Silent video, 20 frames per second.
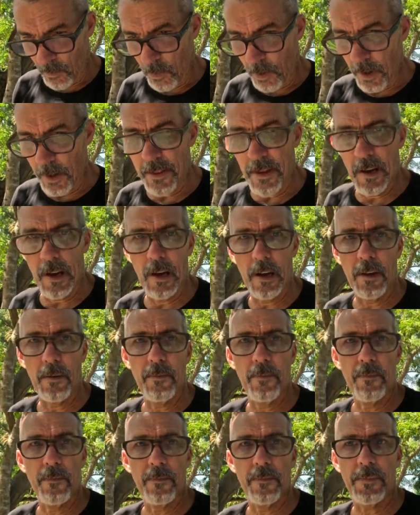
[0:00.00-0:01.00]
One of the
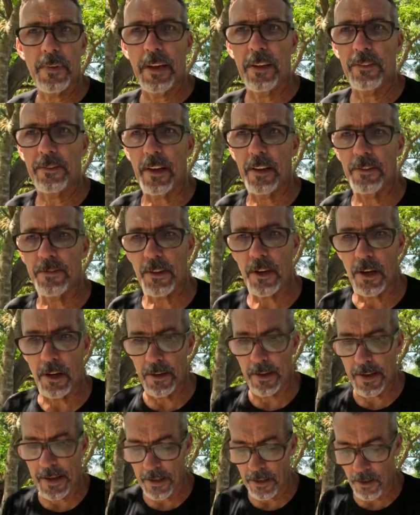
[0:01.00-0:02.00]
things I
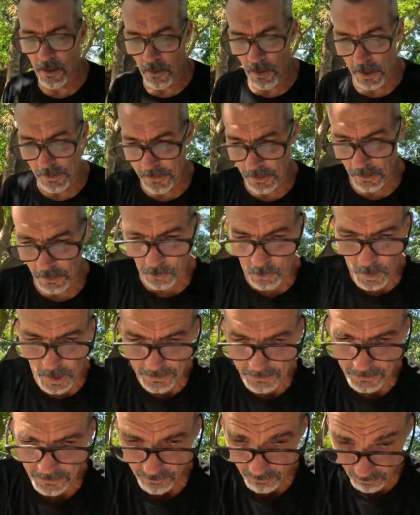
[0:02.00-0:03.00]
saw today though, I was
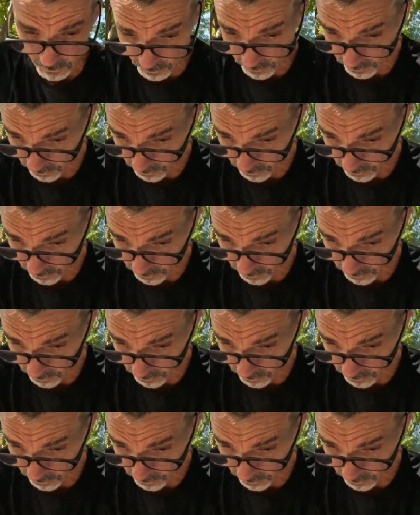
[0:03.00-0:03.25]
watching